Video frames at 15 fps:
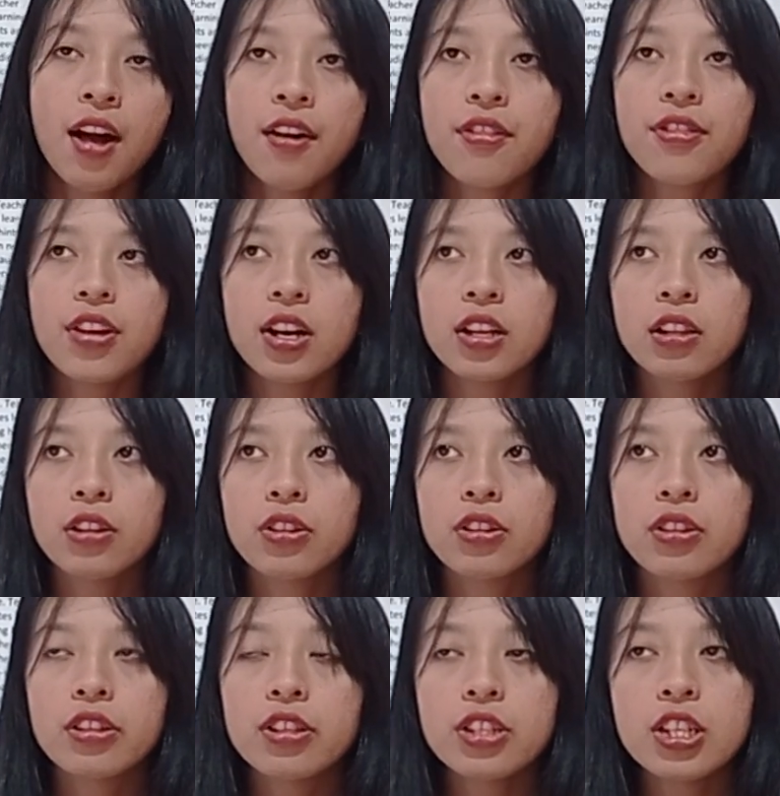the
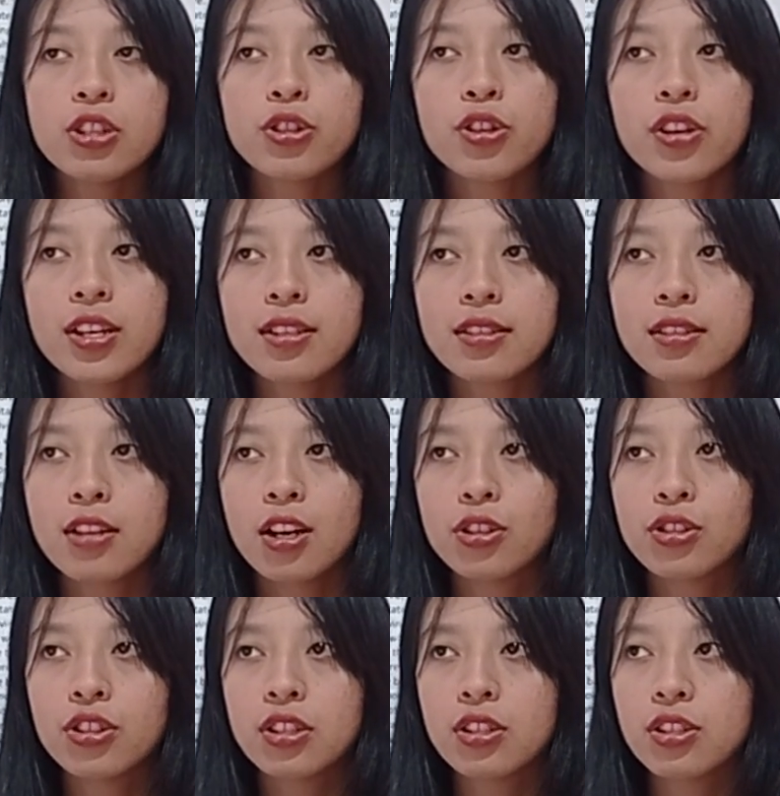teacher is not
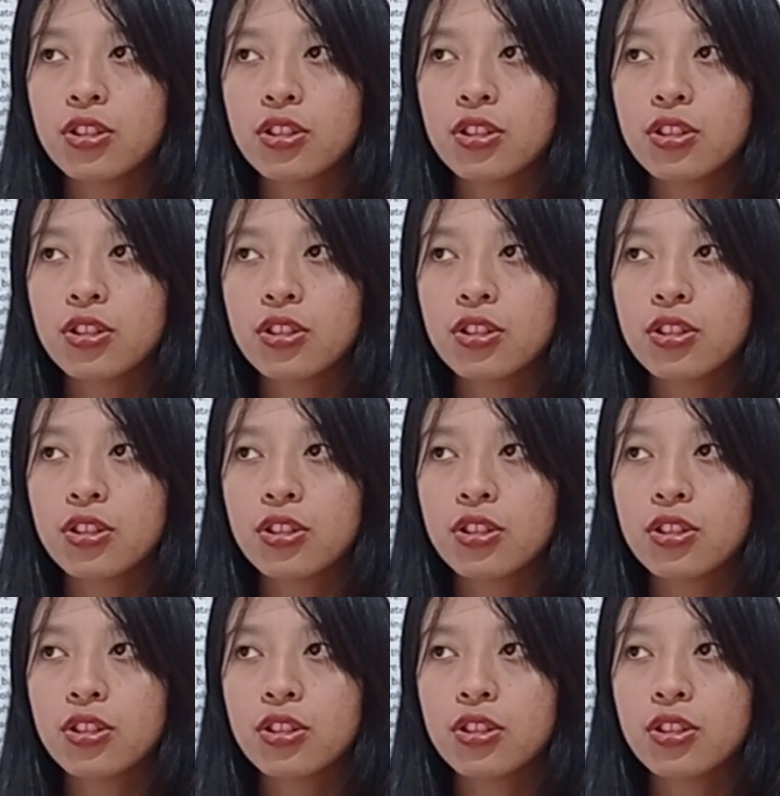just